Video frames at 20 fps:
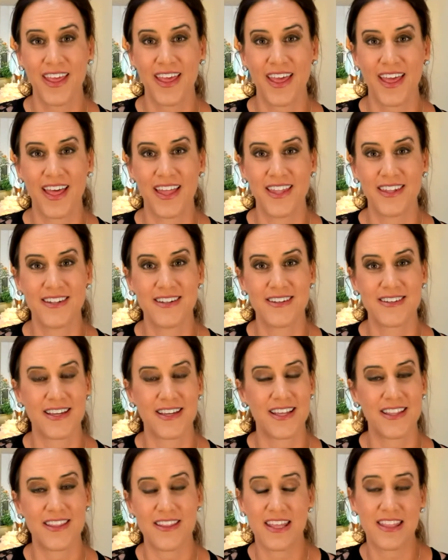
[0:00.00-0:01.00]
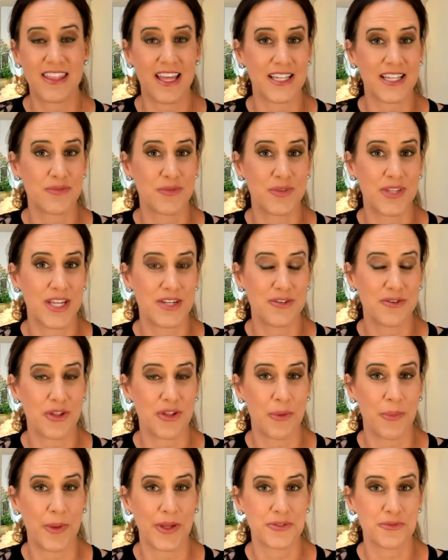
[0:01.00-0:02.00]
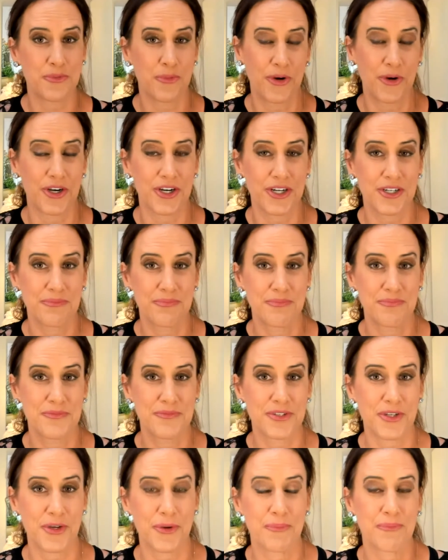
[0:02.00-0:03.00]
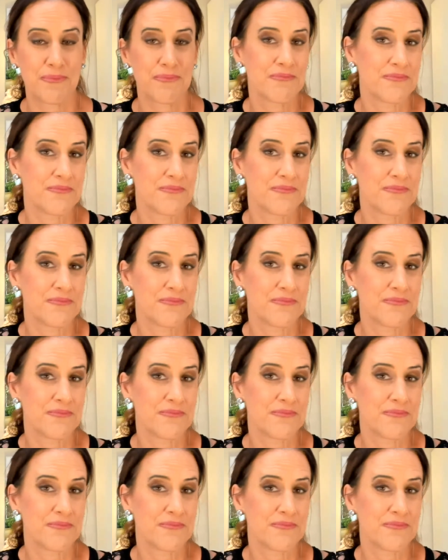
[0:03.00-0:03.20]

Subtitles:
and I think that's when they do their best work. So